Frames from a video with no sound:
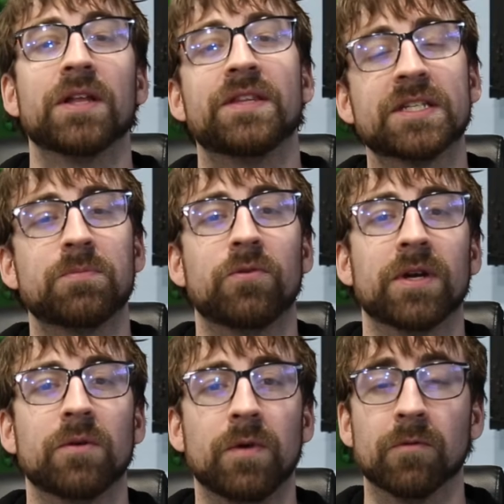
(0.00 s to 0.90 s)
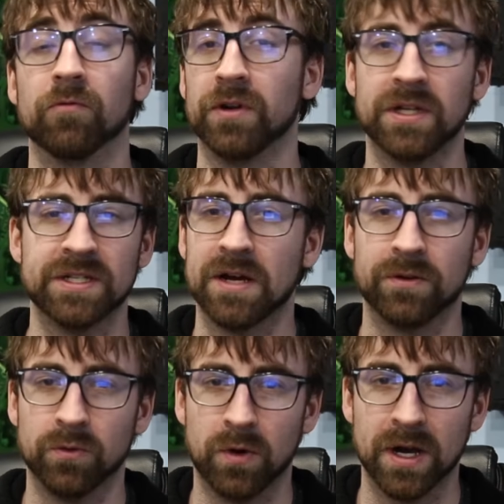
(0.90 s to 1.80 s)
at this point, we were really down
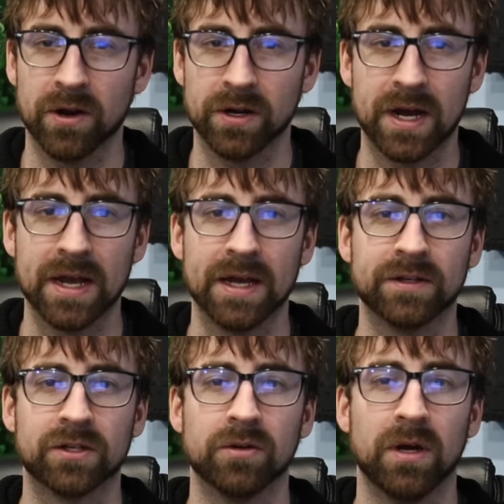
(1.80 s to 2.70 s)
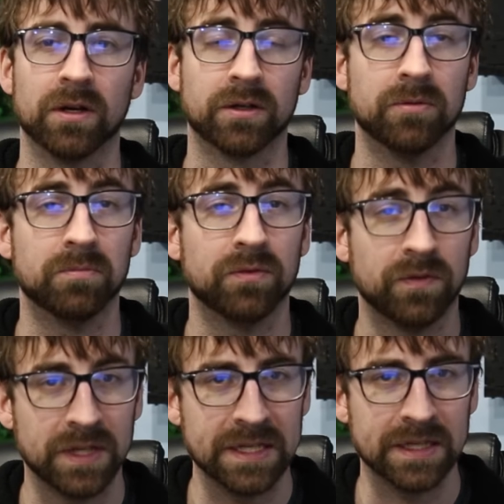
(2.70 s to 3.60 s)
to the wire, and I had a
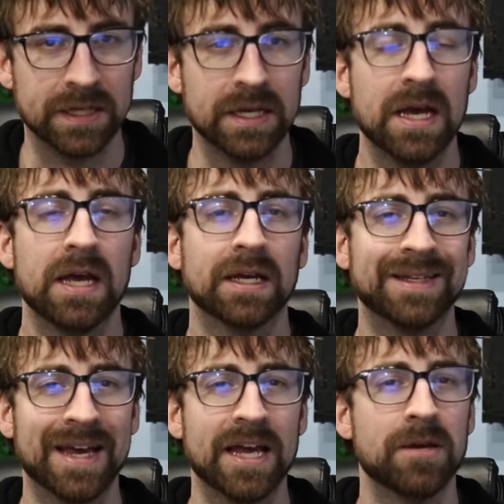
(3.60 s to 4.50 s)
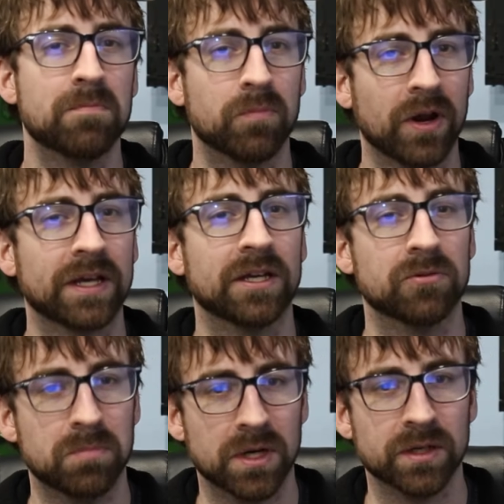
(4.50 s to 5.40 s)
completely
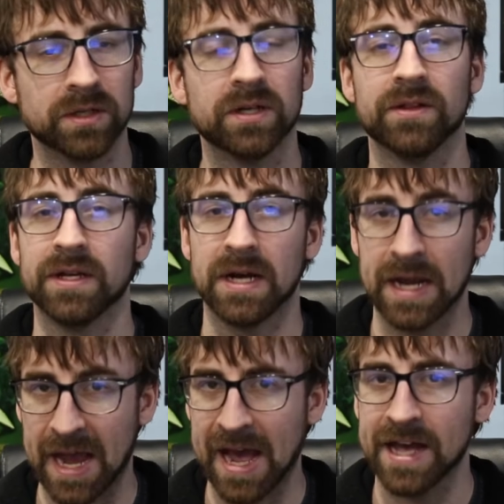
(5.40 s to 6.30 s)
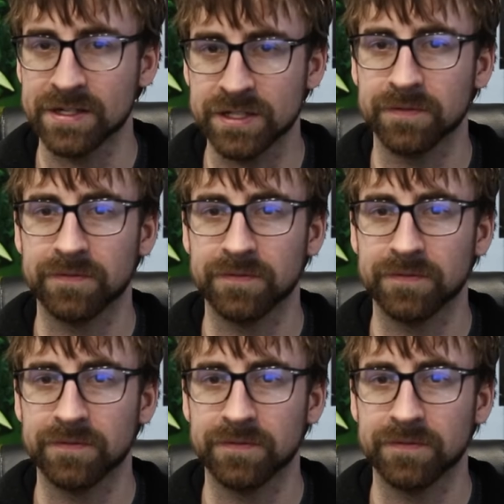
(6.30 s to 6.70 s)
game-breaking bug that I had to